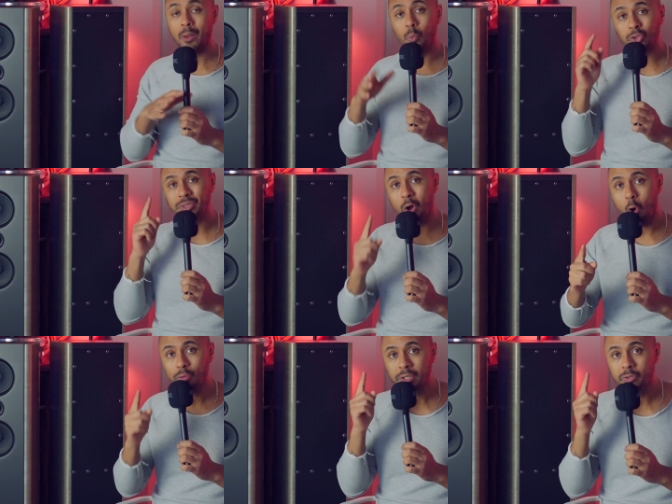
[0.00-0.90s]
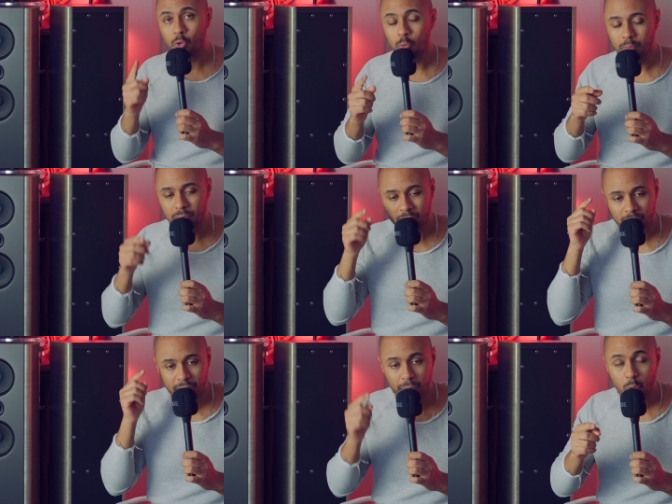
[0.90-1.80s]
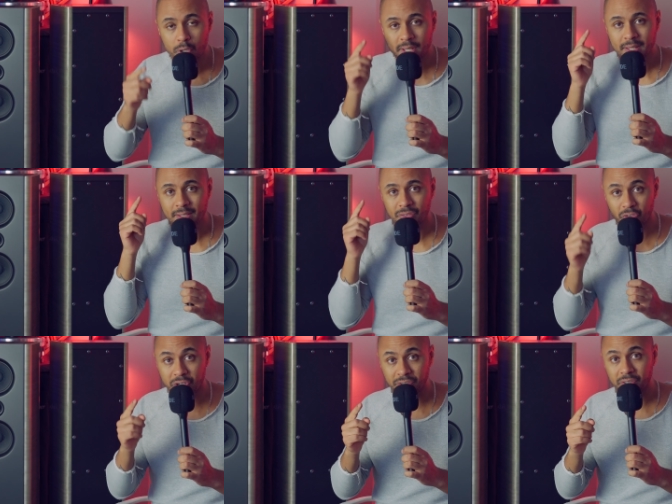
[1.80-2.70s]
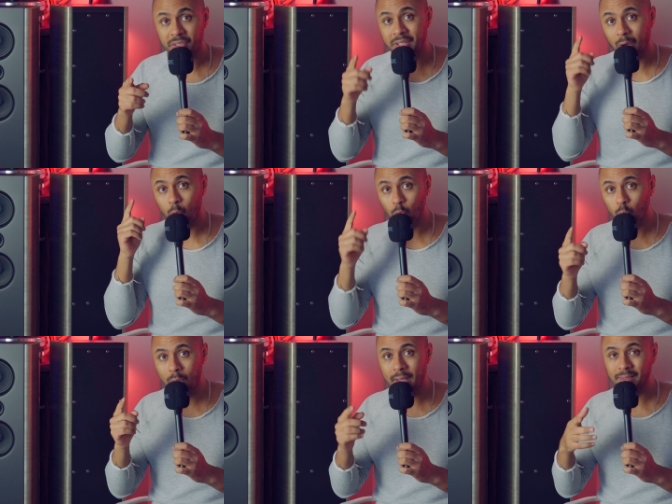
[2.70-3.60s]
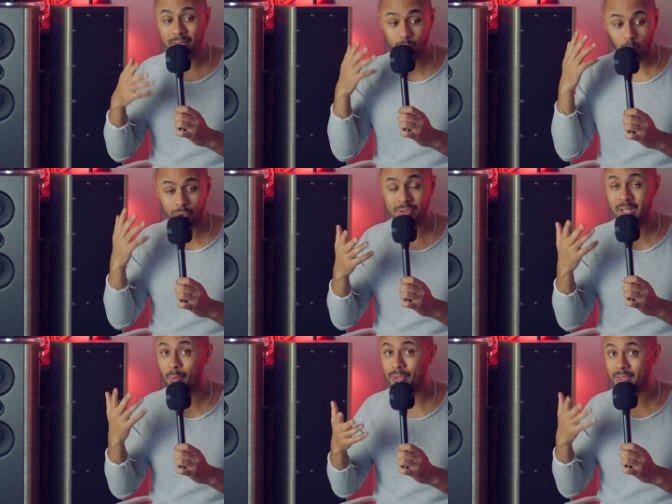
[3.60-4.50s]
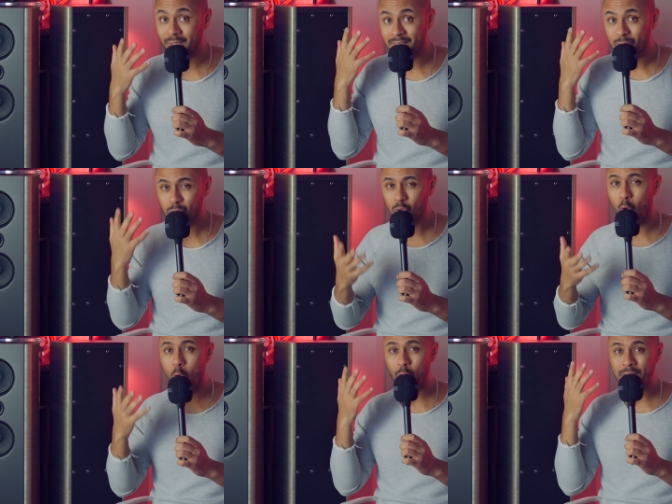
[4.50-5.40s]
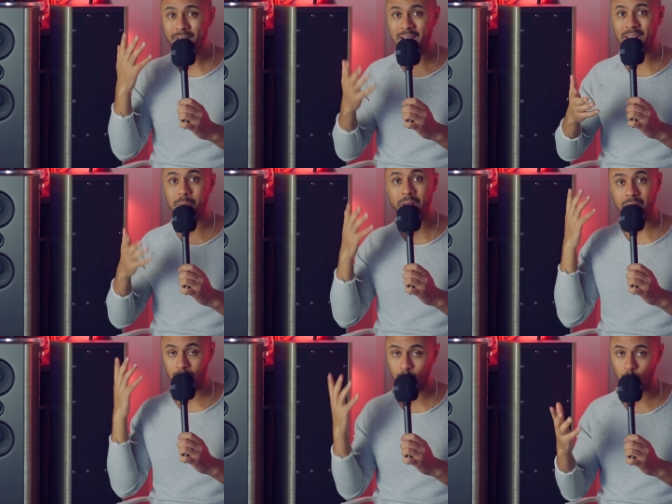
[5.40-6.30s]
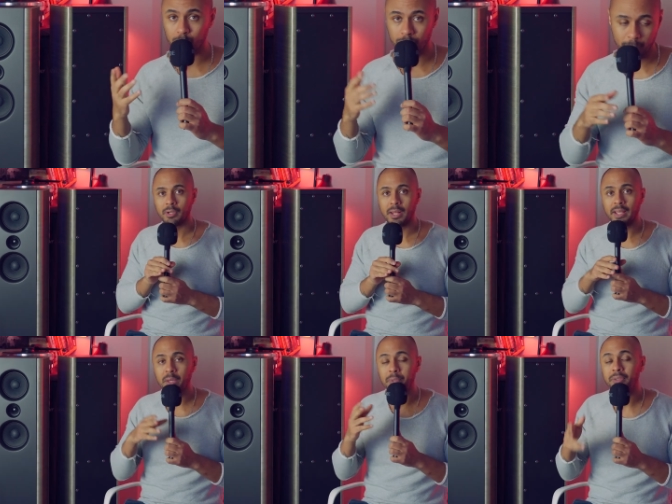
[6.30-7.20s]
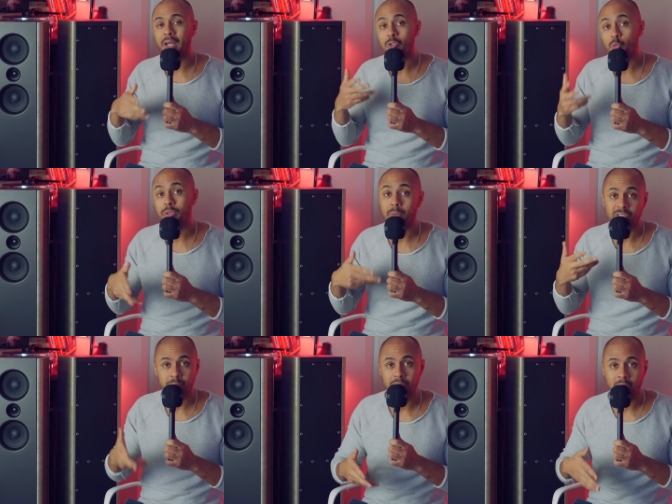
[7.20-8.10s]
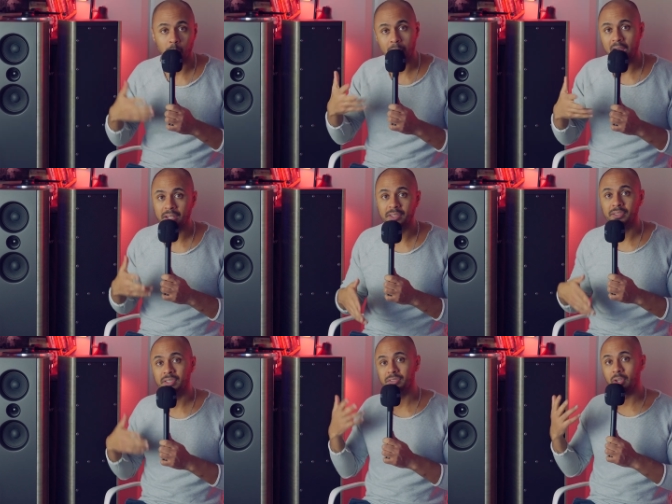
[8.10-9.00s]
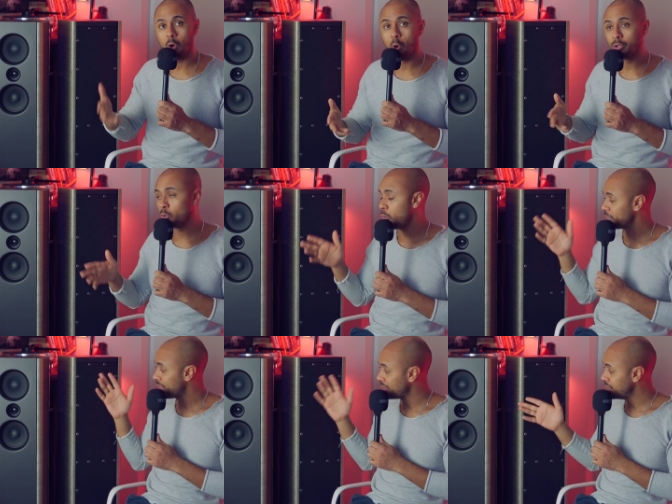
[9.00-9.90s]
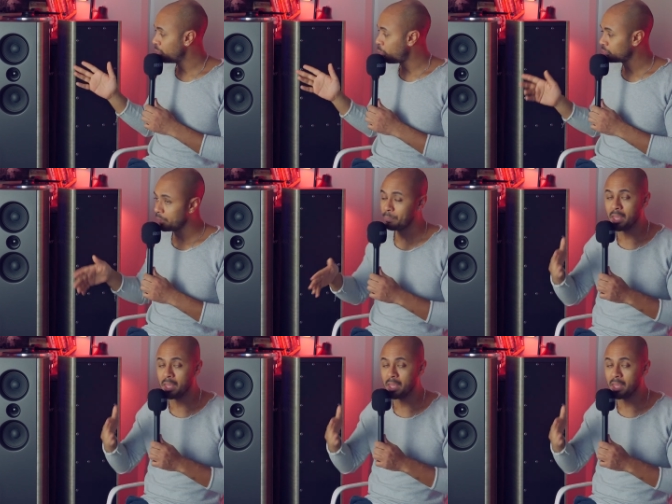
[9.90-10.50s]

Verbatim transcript: and was the only room fully treated in a good way that was sounding so incredibly good. And I keep in touch with Massimiliano Magri, that is the owner of Grandinote,